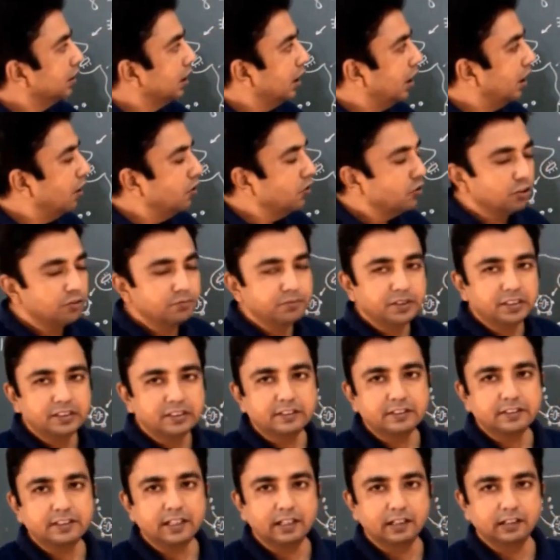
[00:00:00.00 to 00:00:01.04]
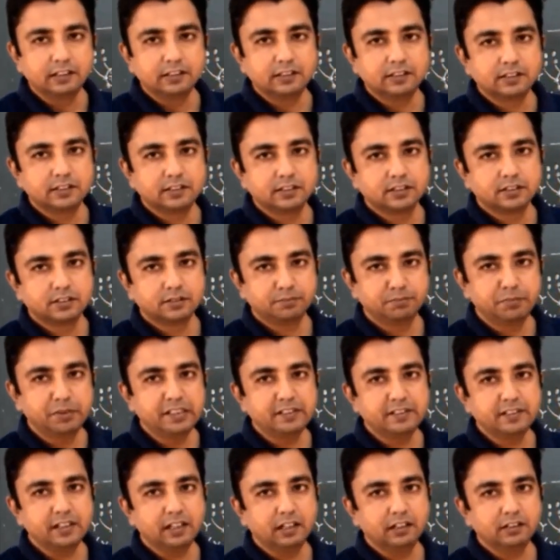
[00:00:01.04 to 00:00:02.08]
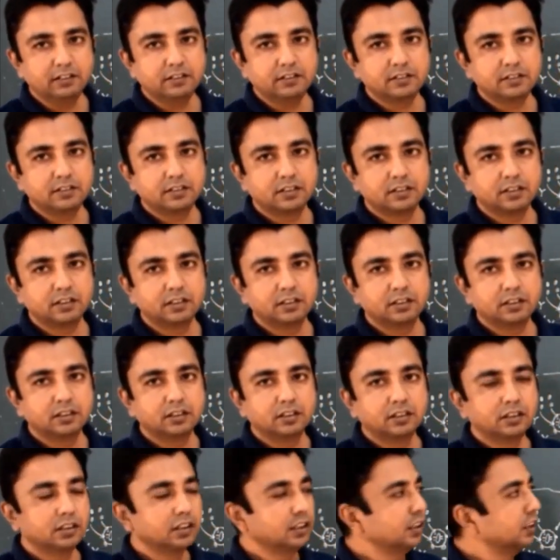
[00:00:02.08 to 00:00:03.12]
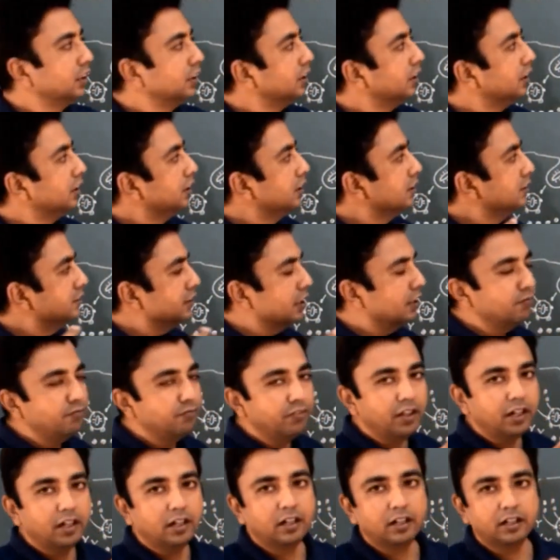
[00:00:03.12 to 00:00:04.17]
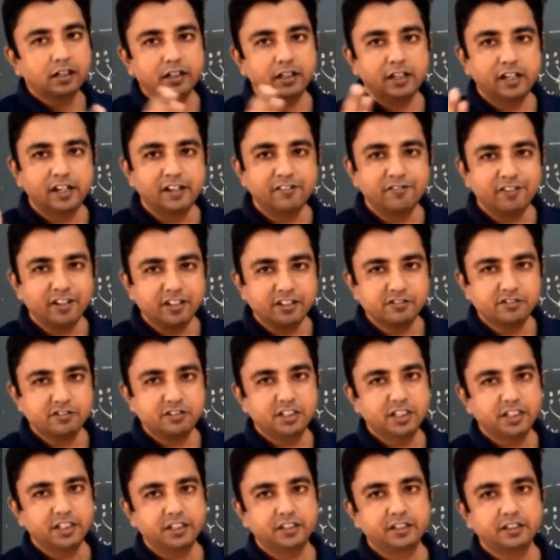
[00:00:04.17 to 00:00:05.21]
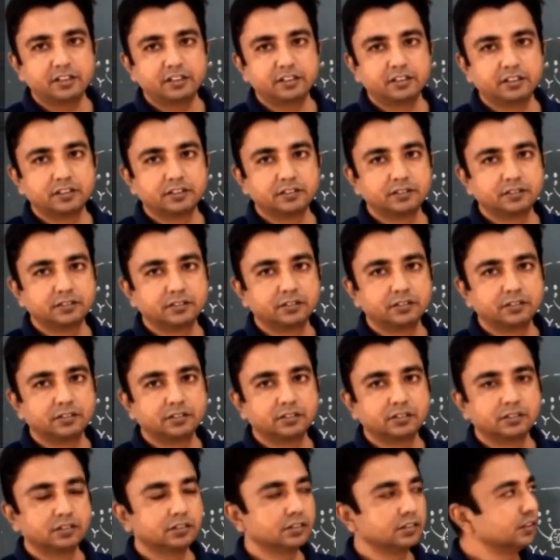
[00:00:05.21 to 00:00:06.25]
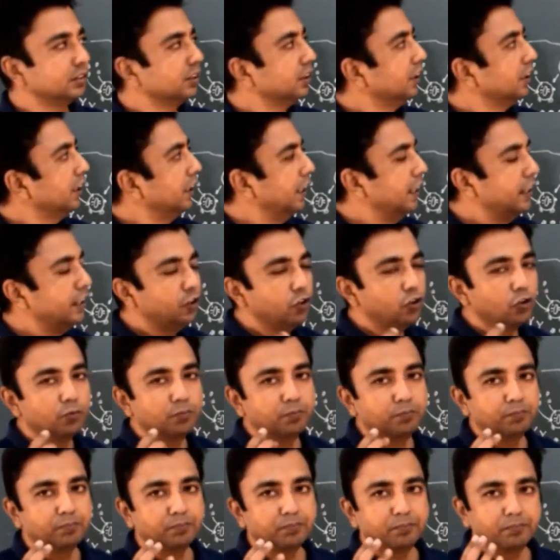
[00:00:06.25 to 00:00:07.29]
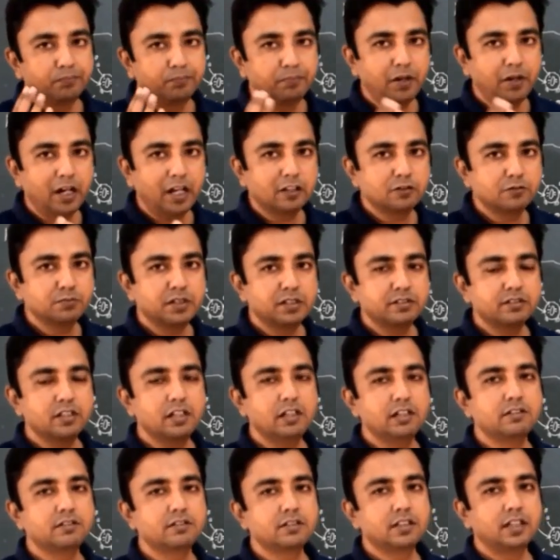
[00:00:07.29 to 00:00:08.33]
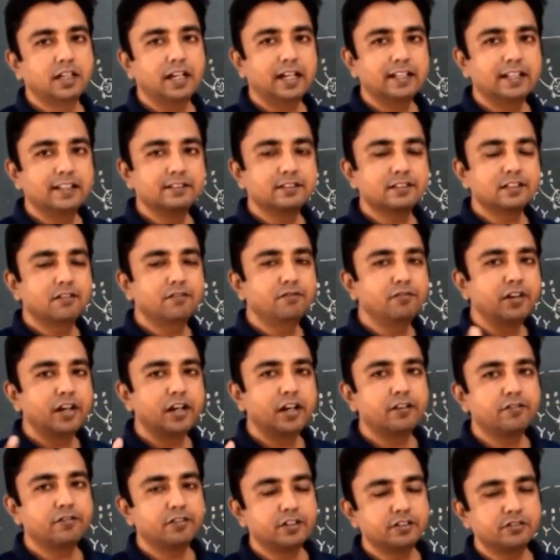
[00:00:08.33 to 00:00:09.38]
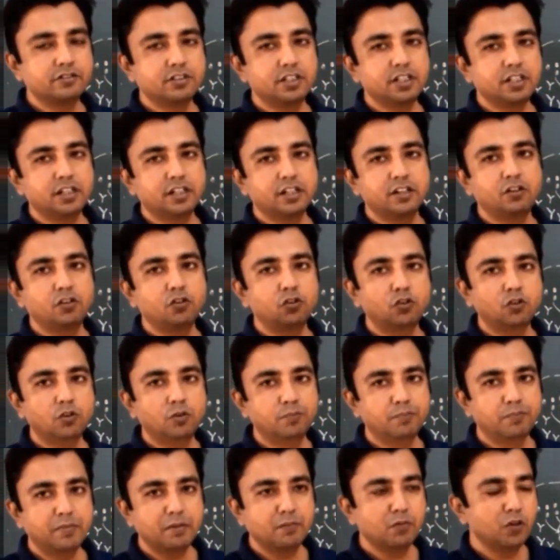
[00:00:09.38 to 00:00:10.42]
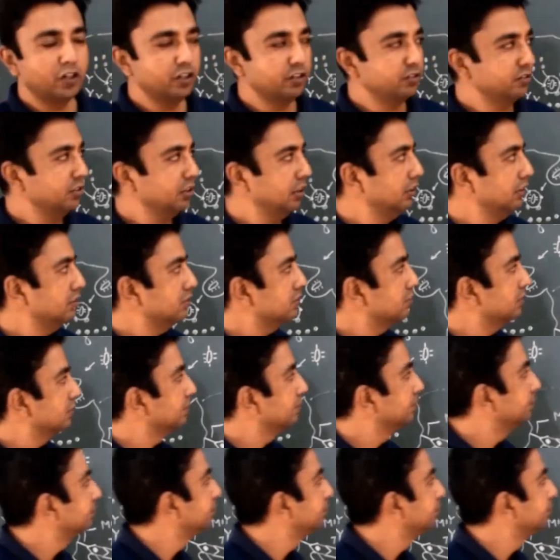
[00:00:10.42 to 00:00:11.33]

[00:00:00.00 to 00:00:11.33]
Out of these cells, B cells, some will differentiate into plasma cells and some will differentiate into memory cells.